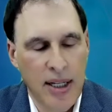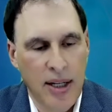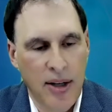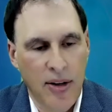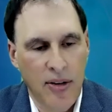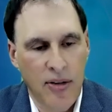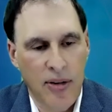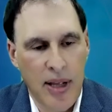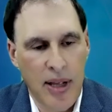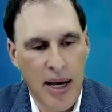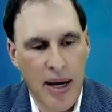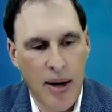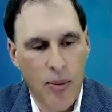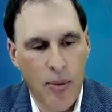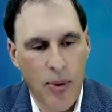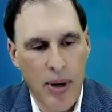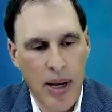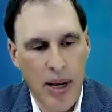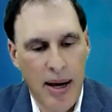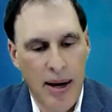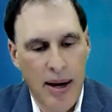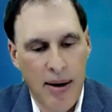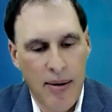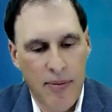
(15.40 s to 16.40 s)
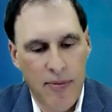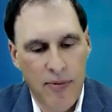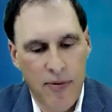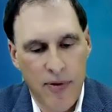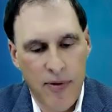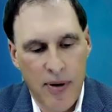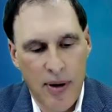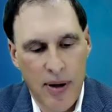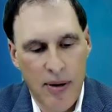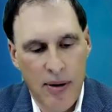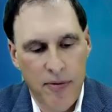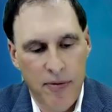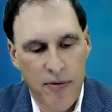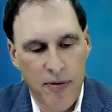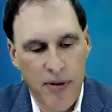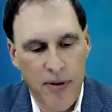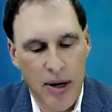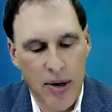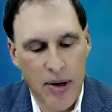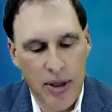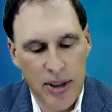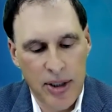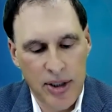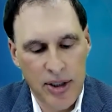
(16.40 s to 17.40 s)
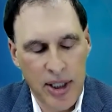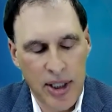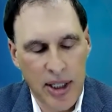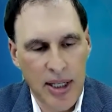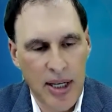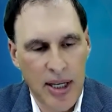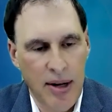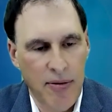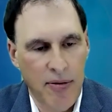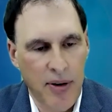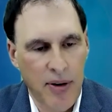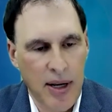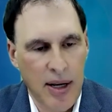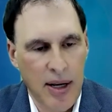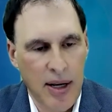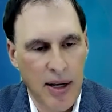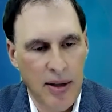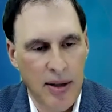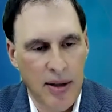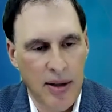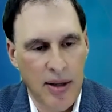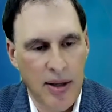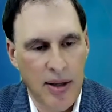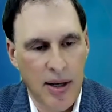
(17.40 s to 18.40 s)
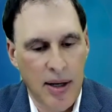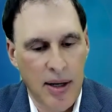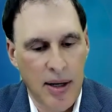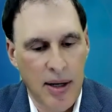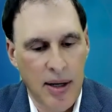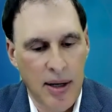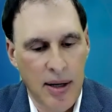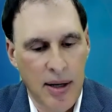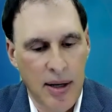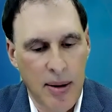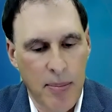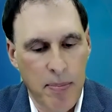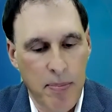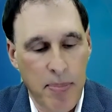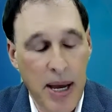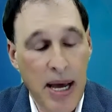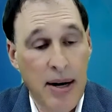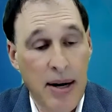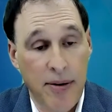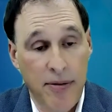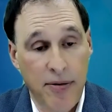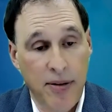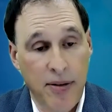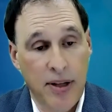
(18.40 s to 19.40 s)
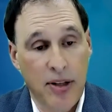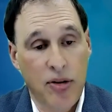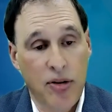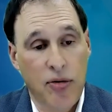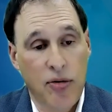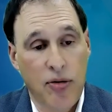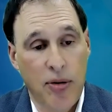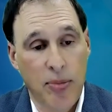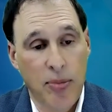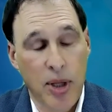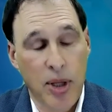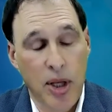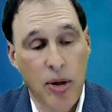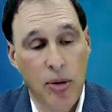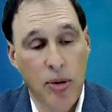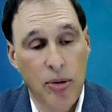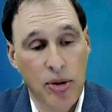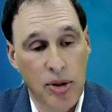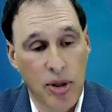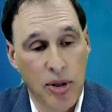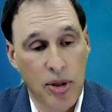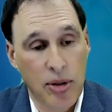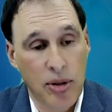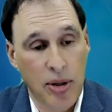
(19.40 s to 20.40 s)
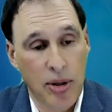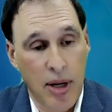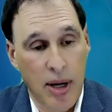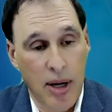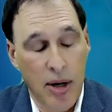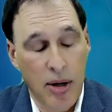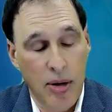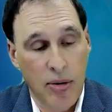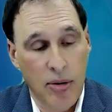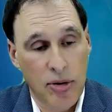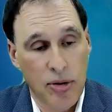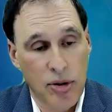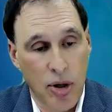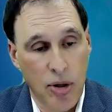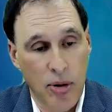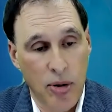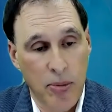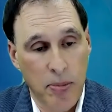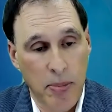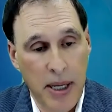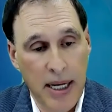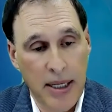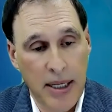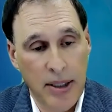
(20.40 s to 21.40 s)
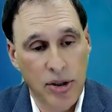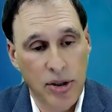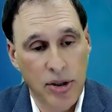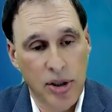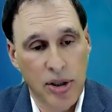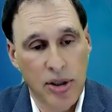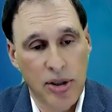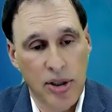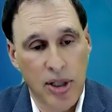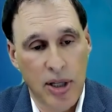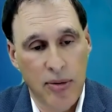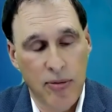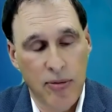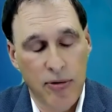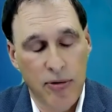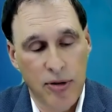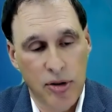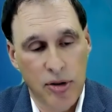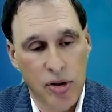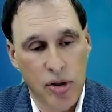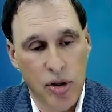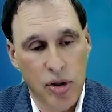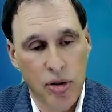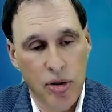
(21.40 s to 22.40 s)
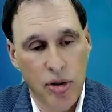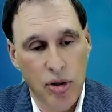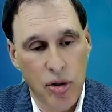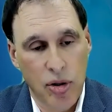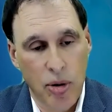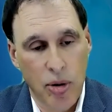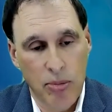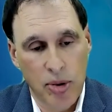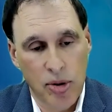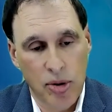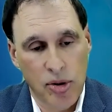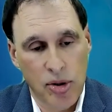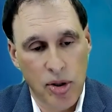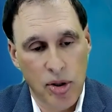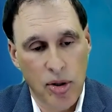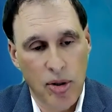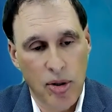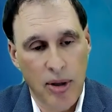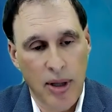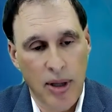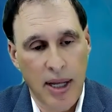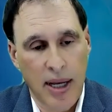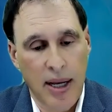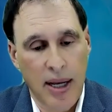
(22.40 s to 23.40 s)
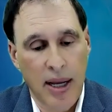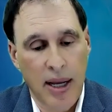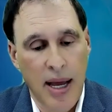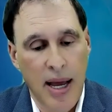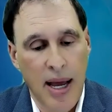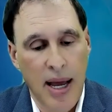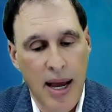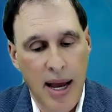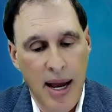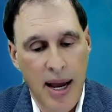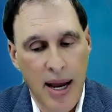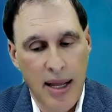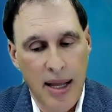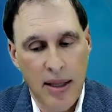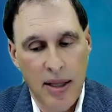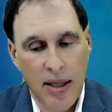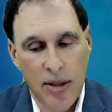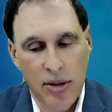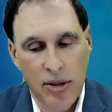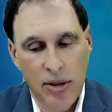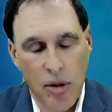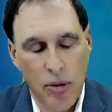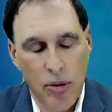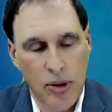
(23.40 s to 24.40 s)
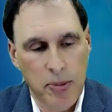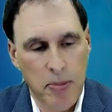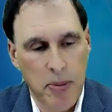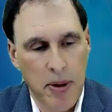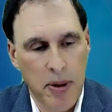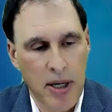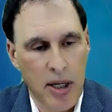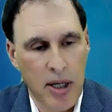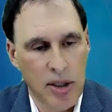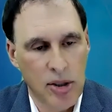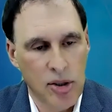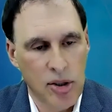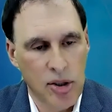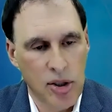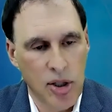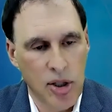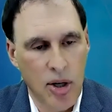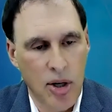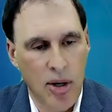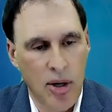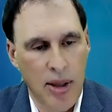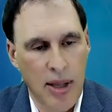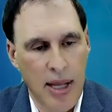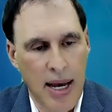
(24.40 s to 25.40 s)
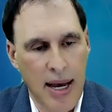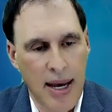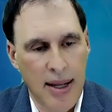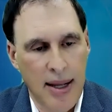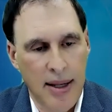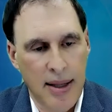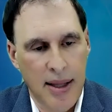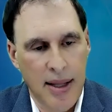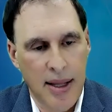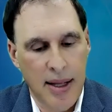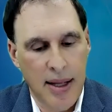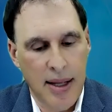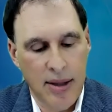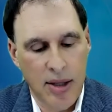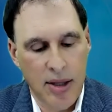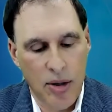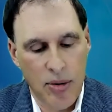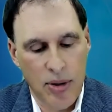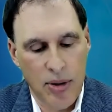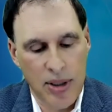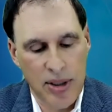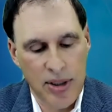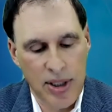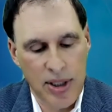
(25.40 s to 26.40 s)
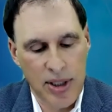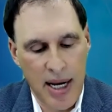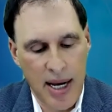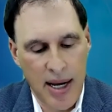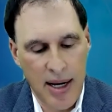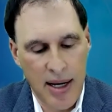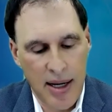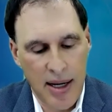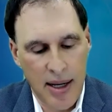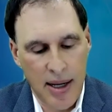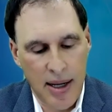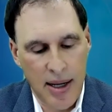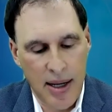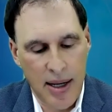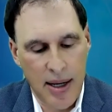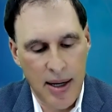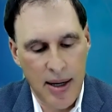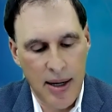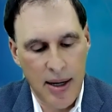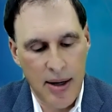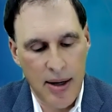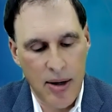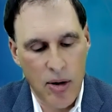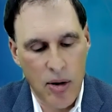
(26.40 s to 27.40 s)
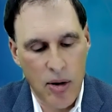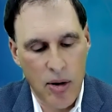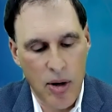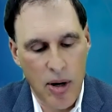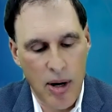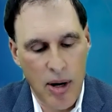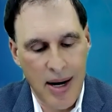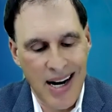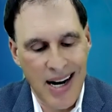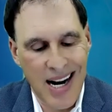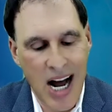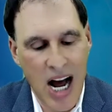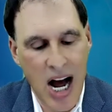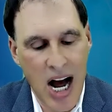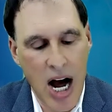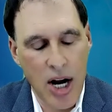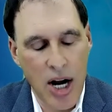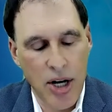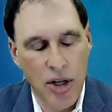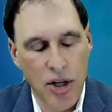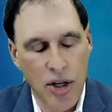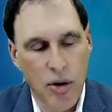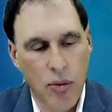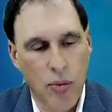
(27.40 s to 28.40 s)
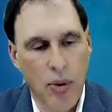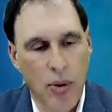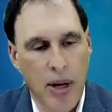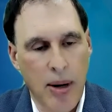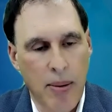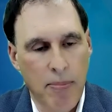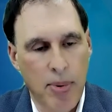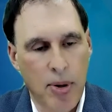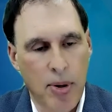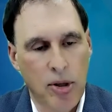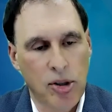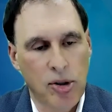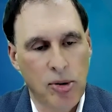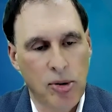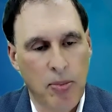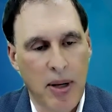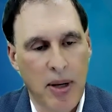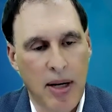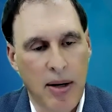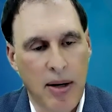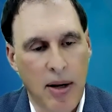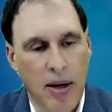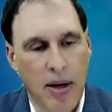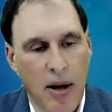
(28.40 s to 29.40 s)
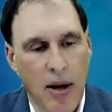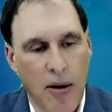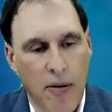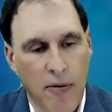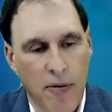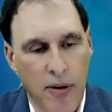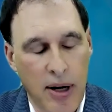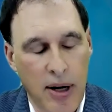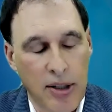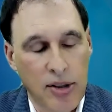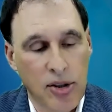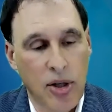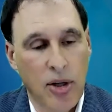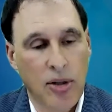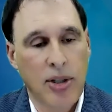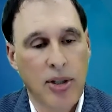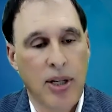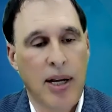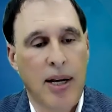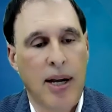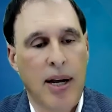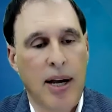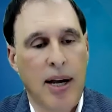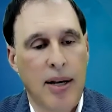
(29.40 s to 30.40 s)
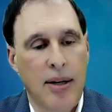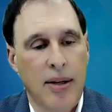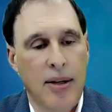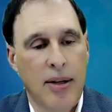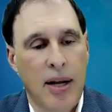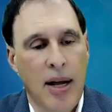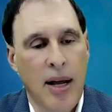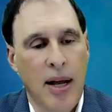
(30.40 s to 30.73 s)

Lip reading: is that we have very significant benefits from the use in certain patients and for certain tumors, certainly. And there's always been a concern that there is an under reimbursement for SRT. And